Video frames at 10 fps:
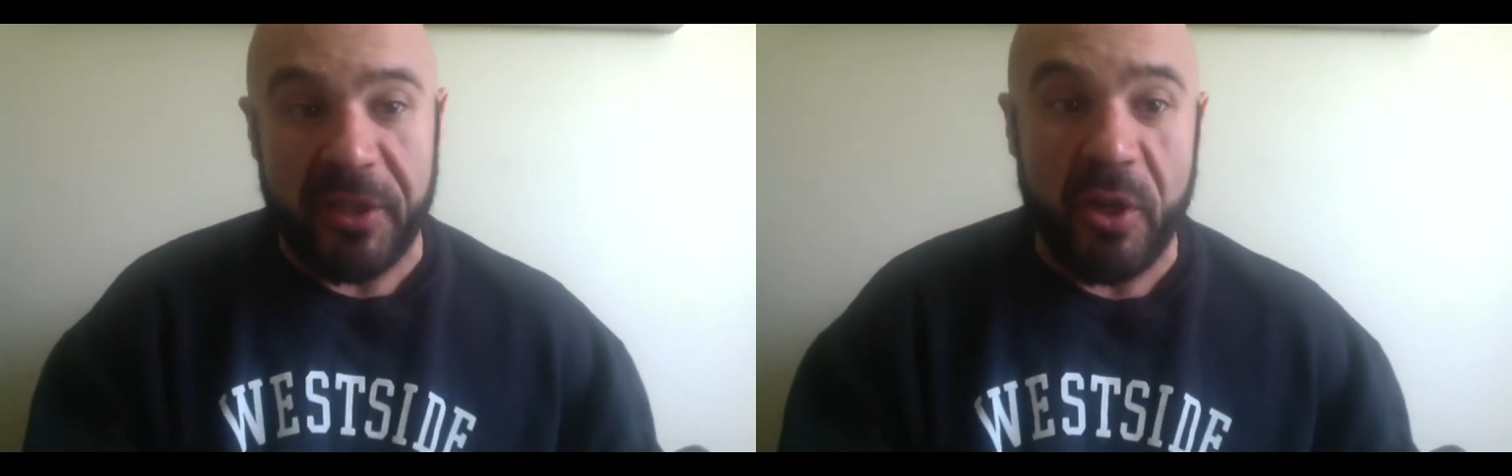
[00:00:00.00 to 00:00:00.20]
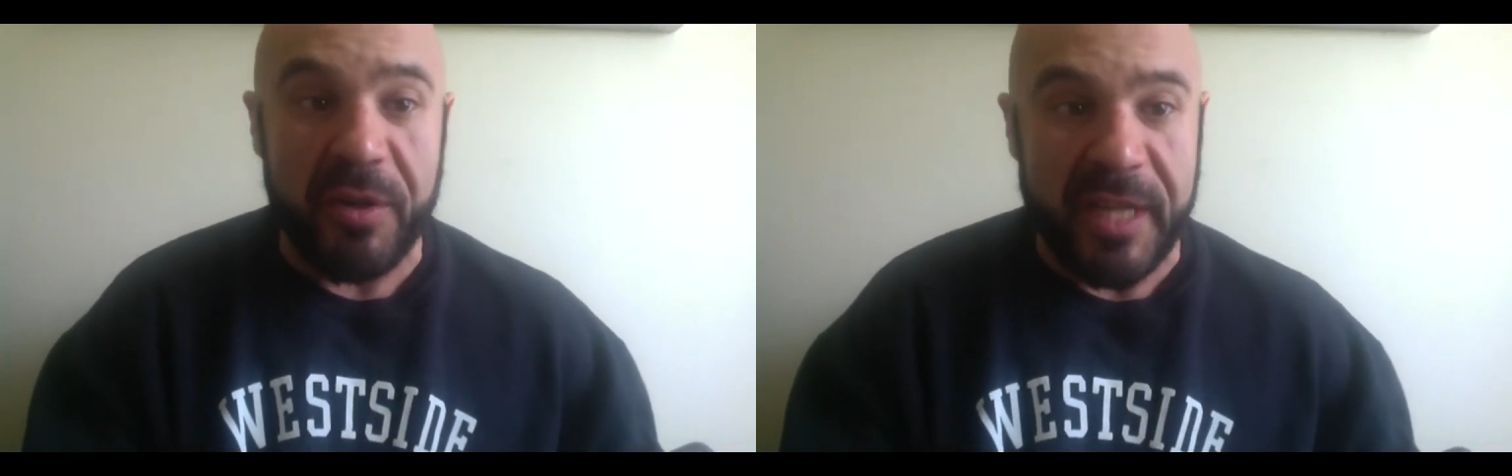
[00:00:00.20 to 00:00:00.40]

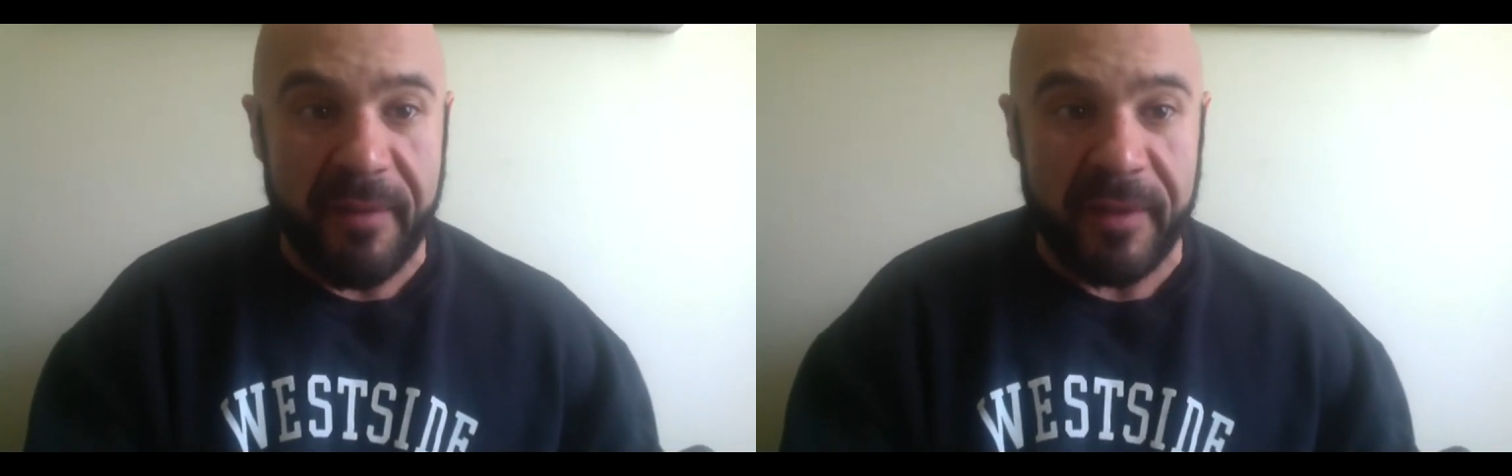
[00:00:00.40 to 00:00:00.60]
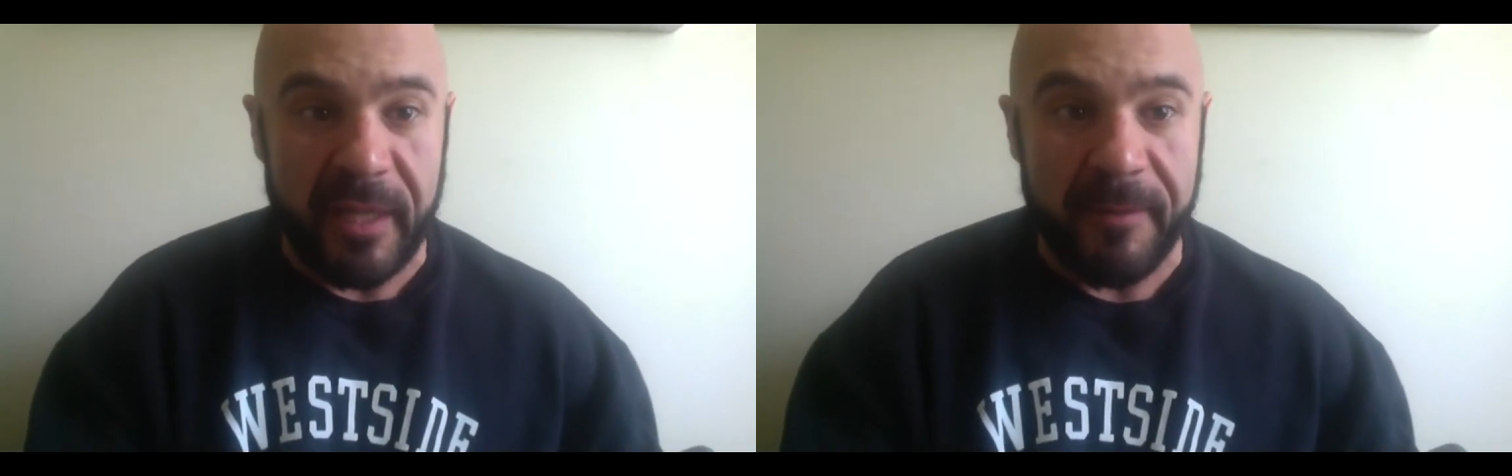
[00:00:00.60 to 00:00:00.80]

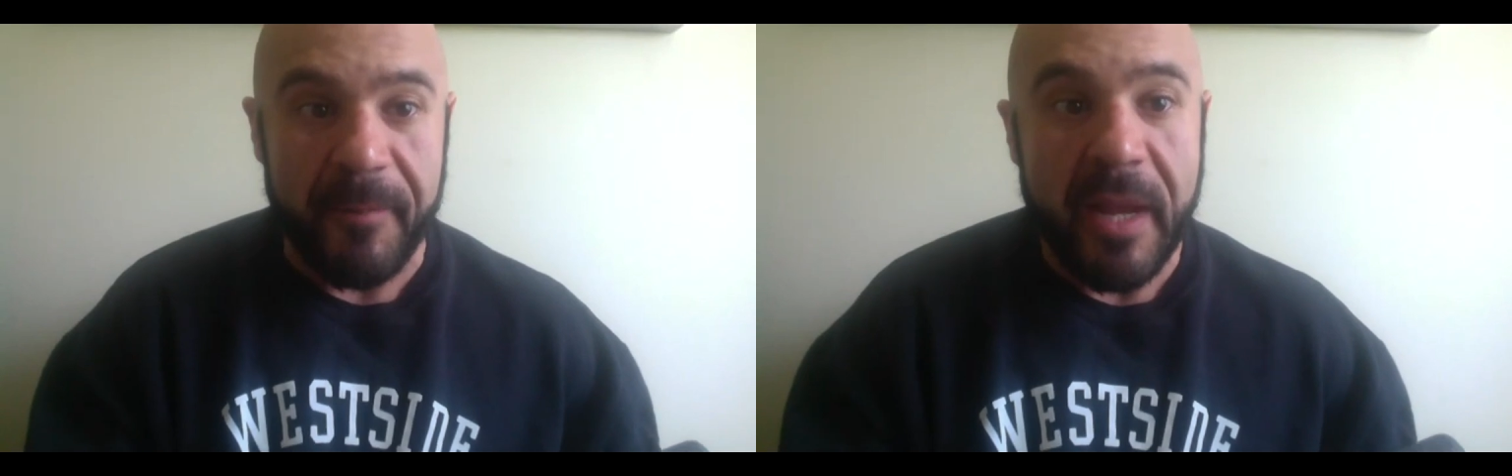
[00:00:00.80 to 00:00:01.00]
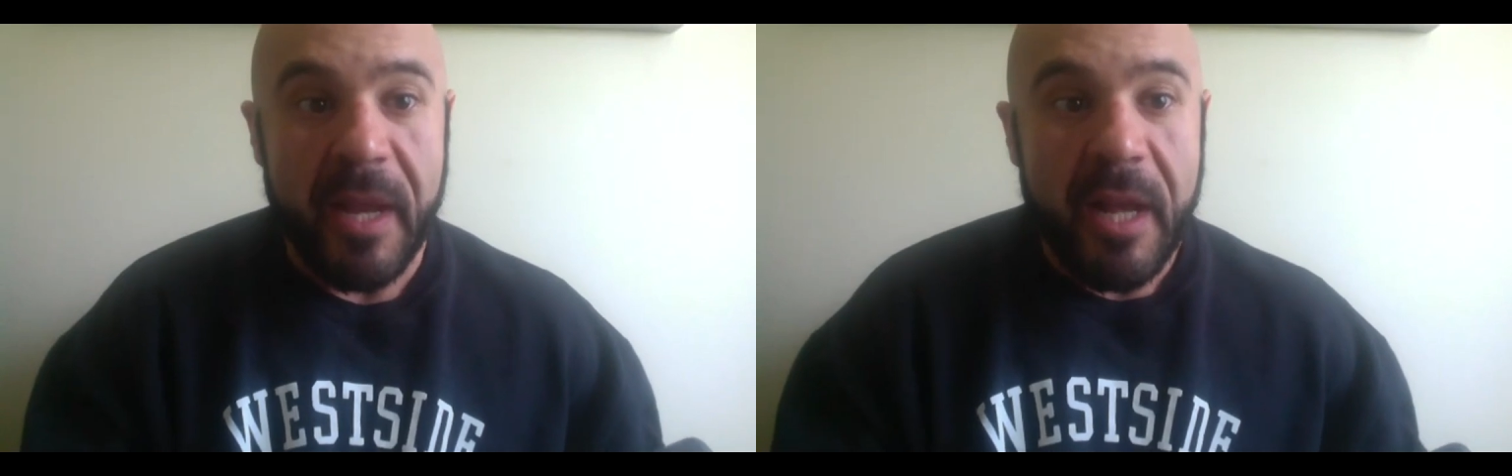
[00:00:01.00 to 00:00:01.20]
270.
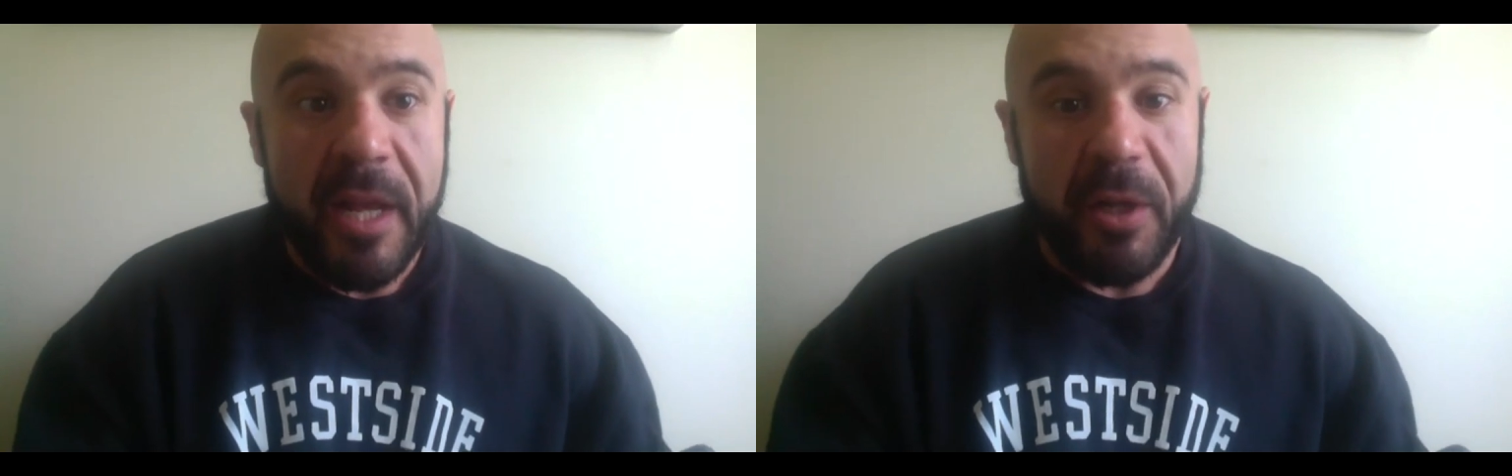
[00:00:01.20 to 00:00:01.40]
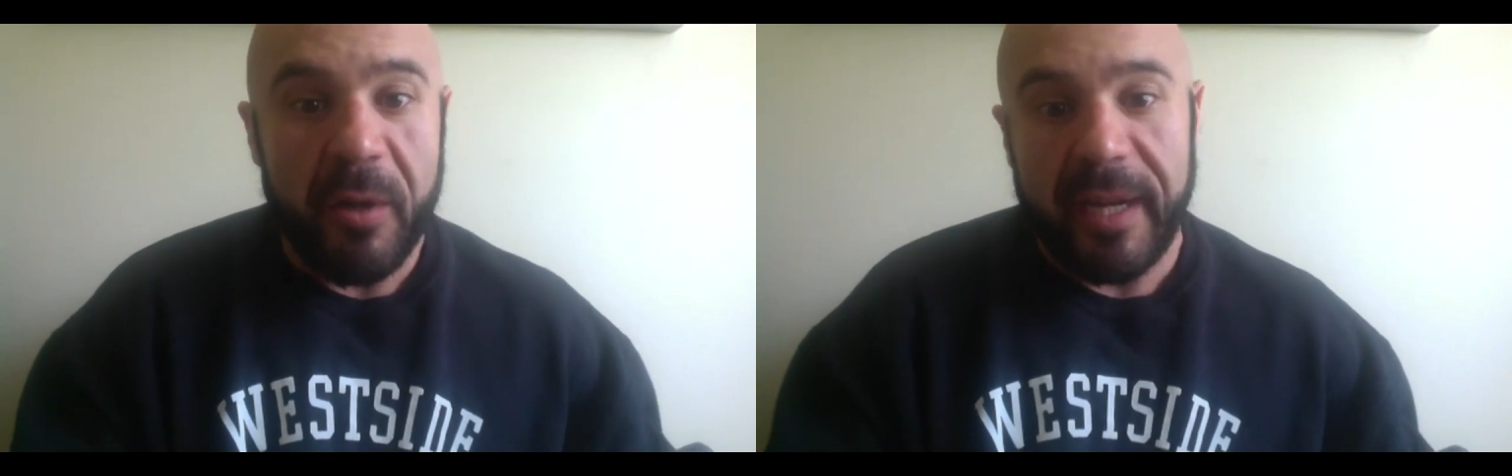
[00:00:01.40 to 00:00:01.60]

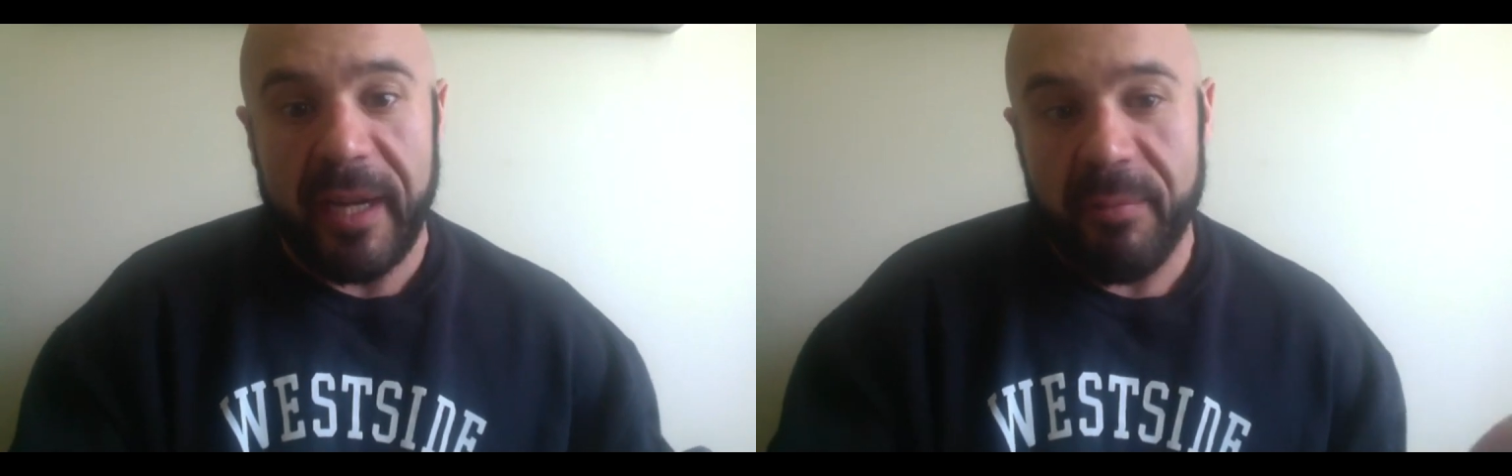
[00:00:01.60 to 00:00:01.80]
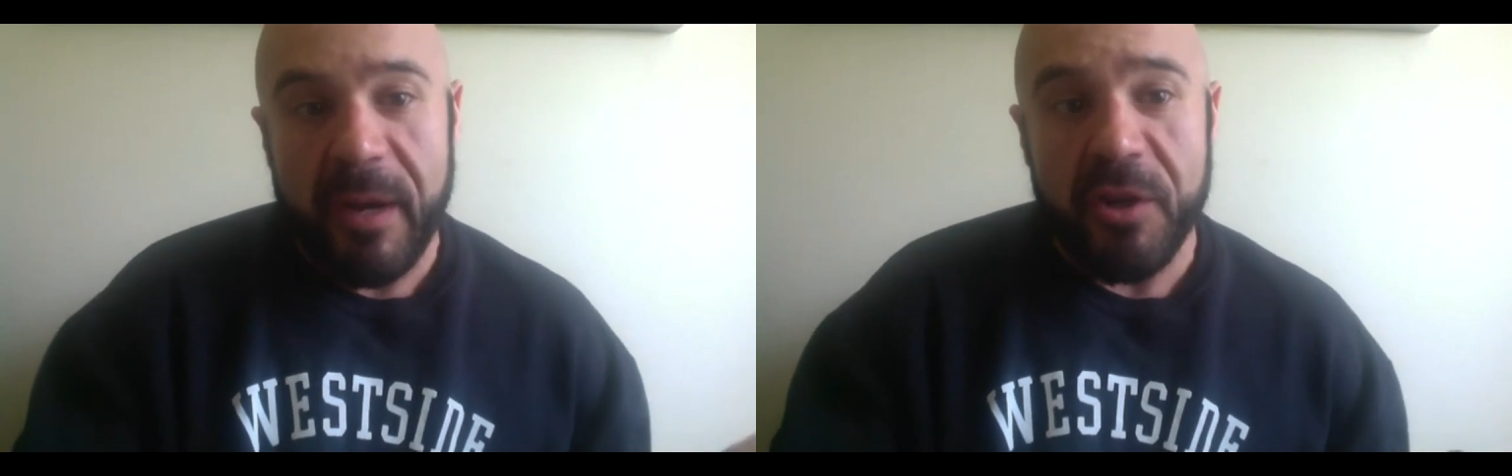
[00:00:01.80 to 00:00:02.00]
So like
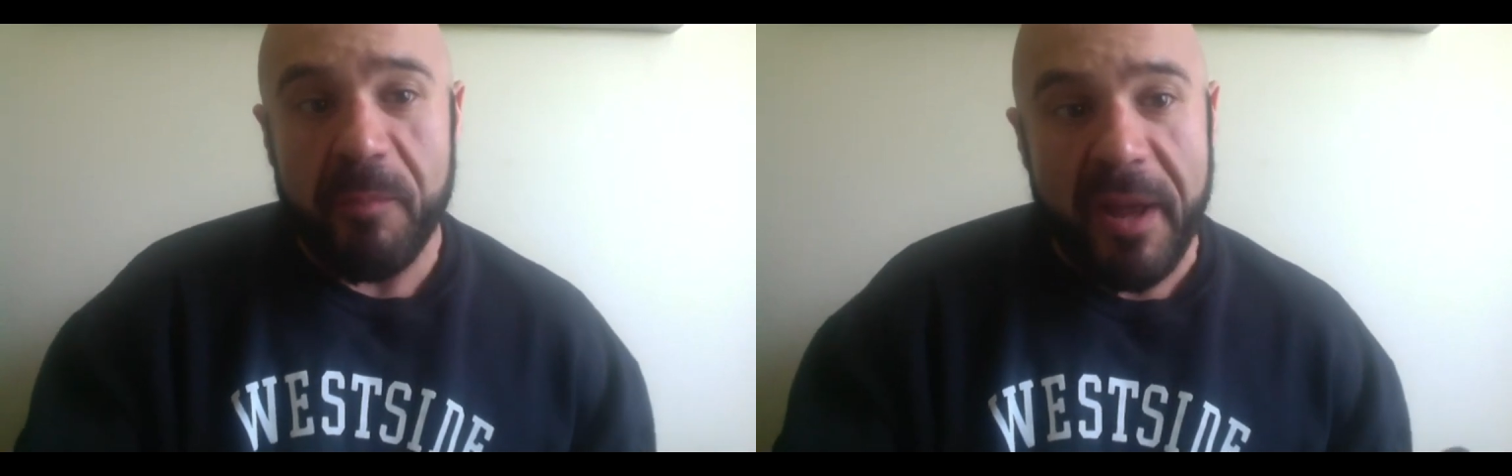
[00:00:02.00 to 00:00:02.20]
a 300